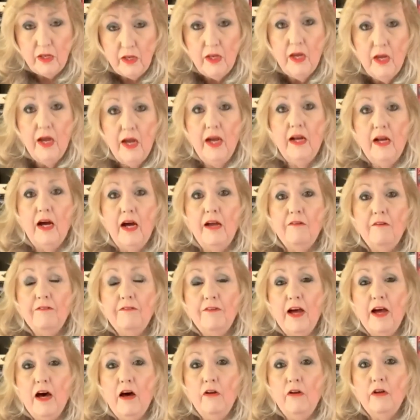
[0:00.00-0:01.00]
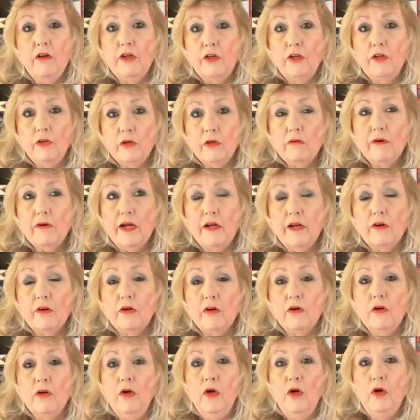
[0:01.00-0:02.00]
And I found a
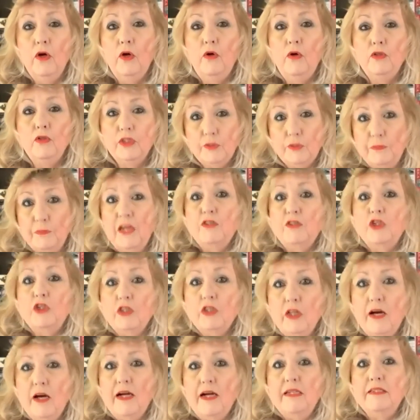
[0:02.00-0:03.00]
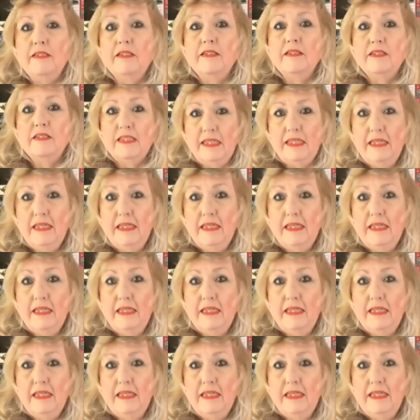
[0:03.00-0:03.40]
curator who specializes